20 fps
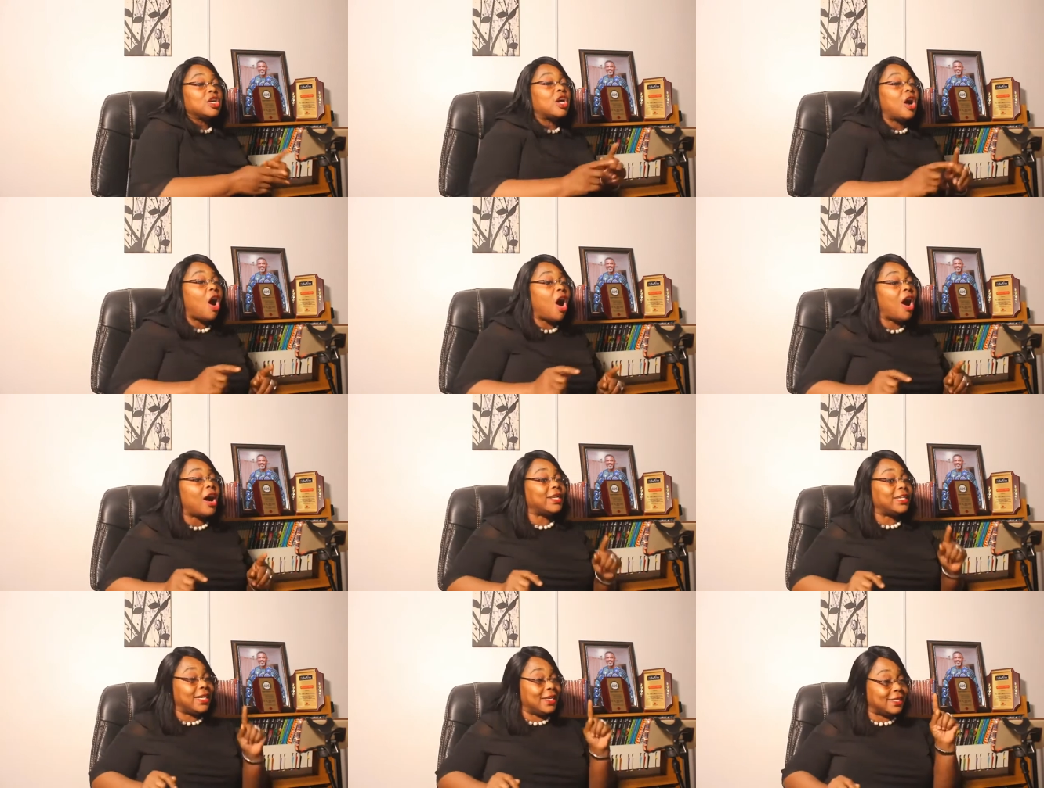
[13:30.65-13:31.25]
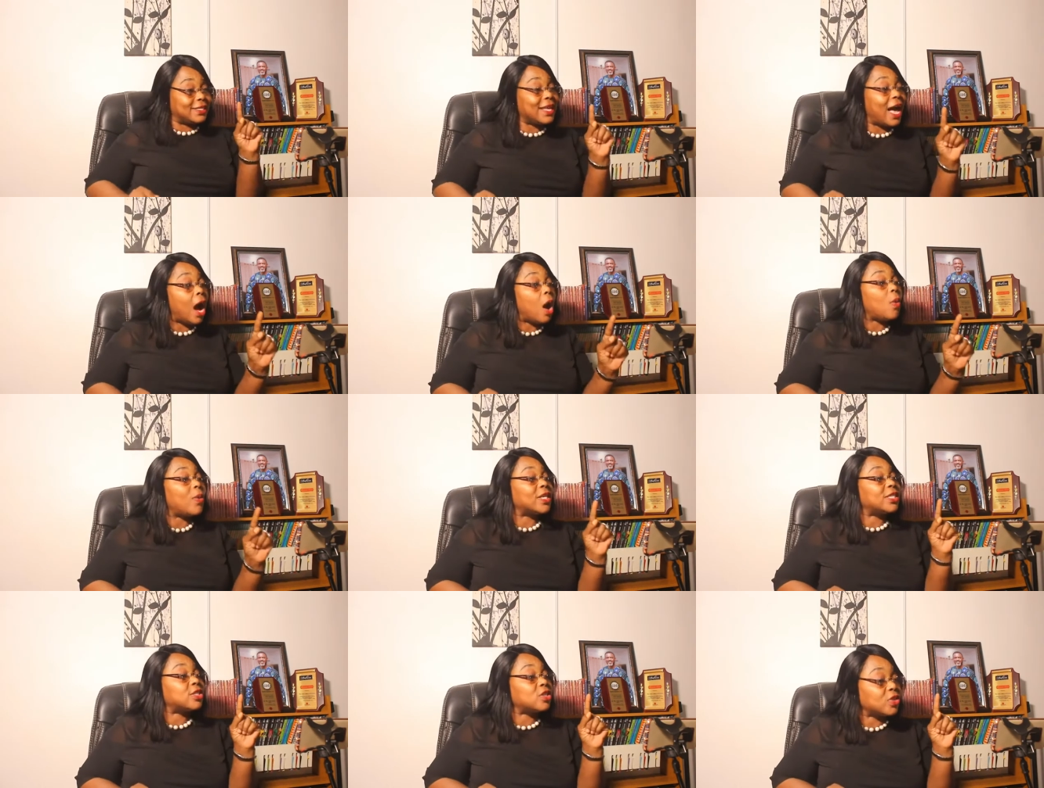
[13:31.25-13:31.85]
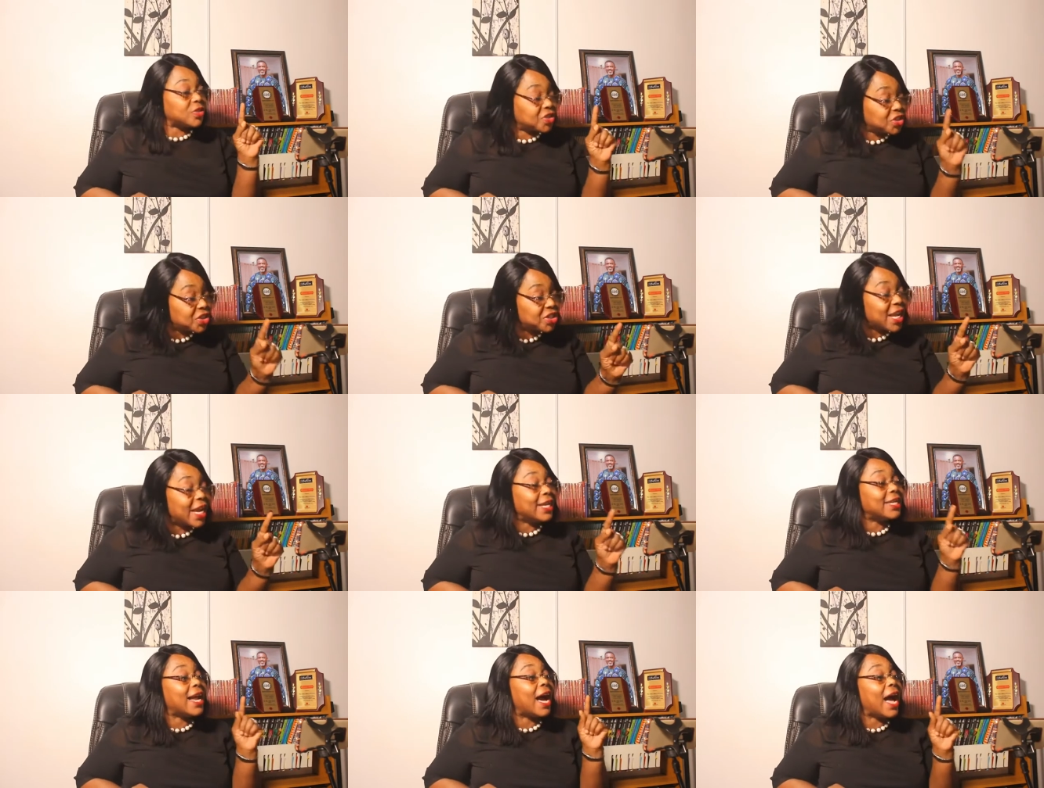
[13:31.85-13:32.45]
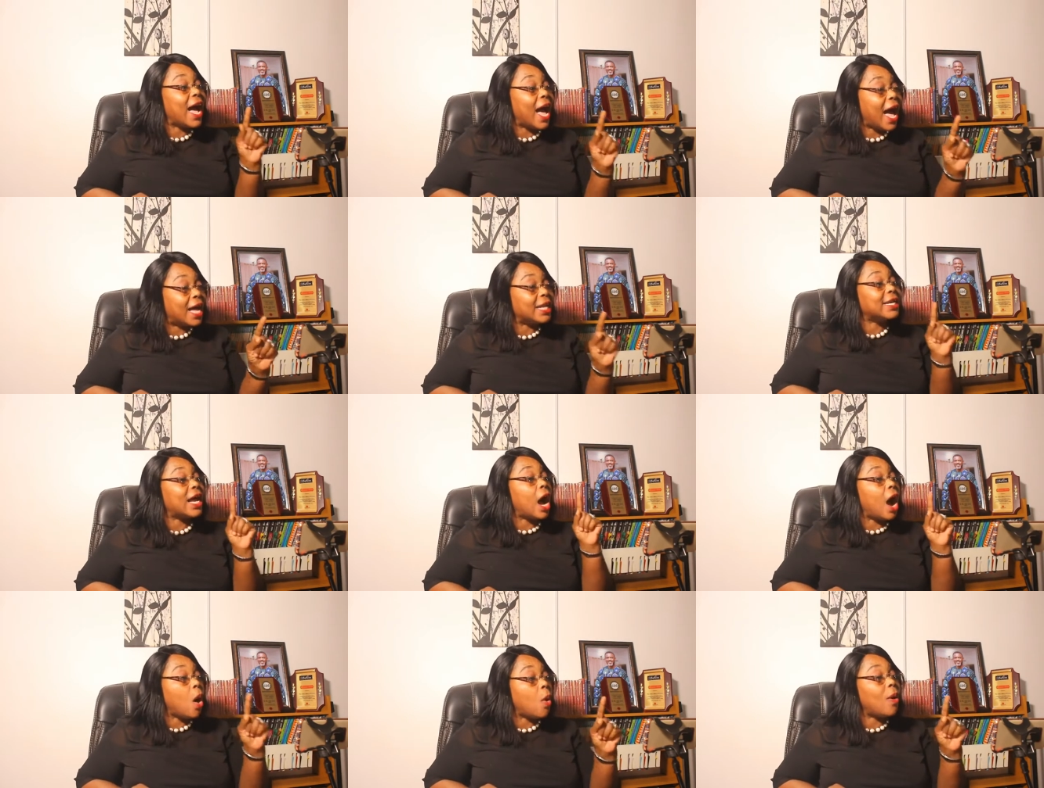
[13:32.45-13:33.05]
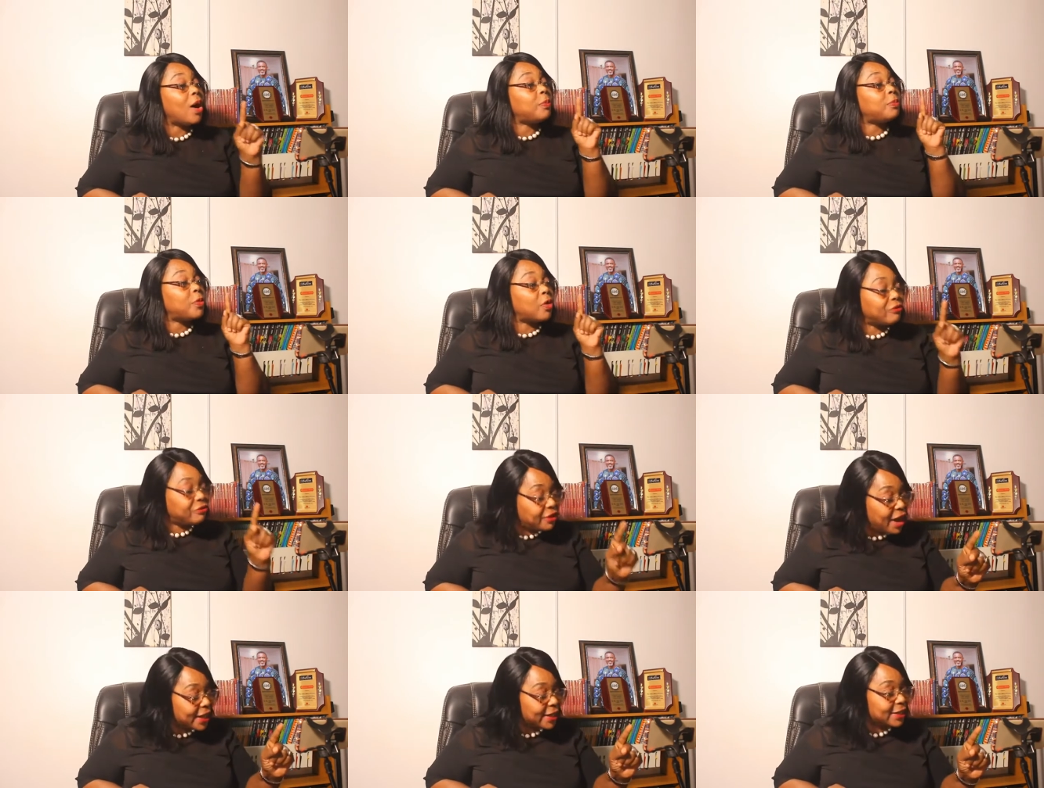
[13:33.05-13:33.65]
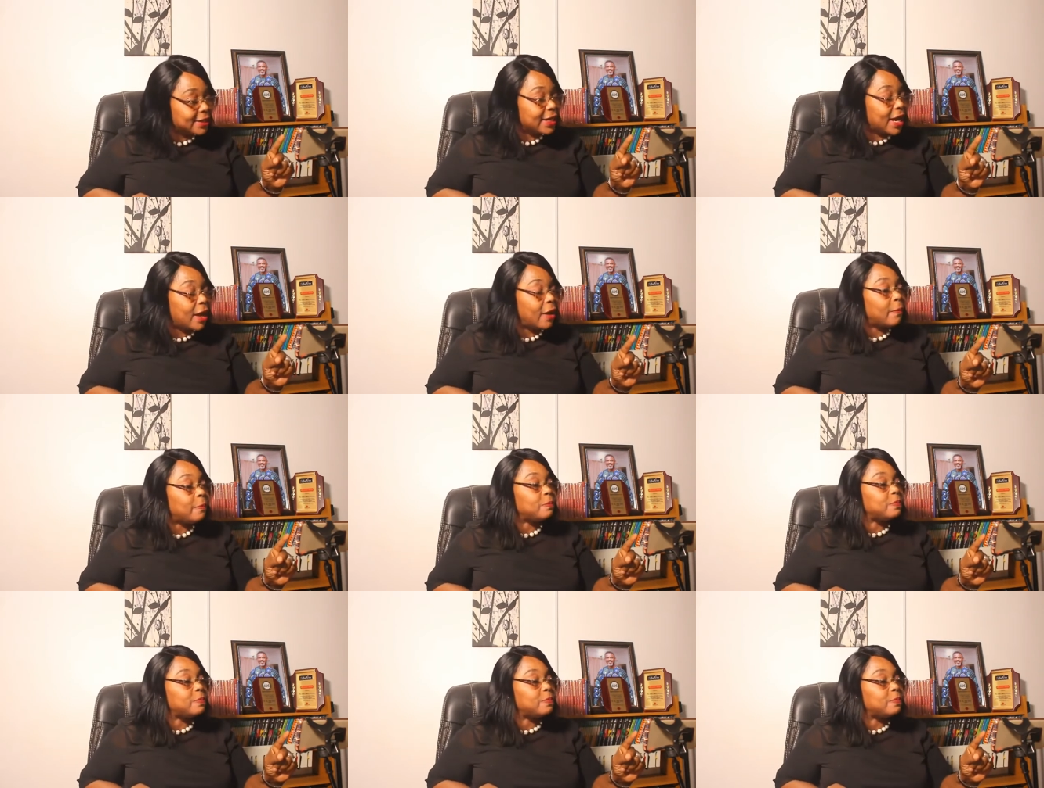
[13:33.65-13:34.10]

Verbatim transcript: God is our sustainer and our provider.